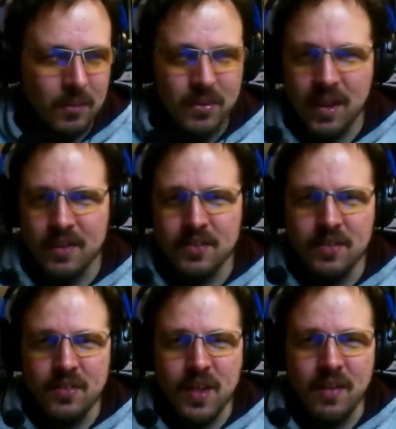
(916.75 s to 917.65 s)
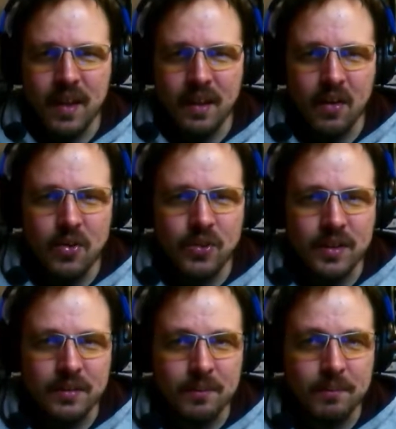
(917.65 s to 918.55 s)
Excited to see how that goes,
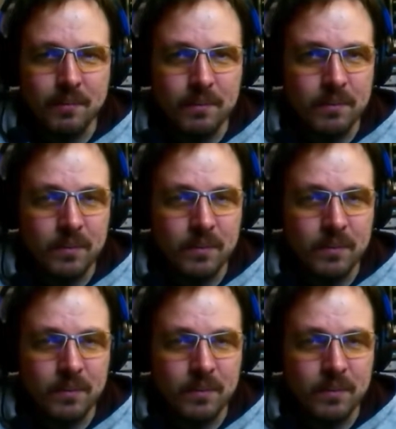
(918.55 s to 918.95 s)
and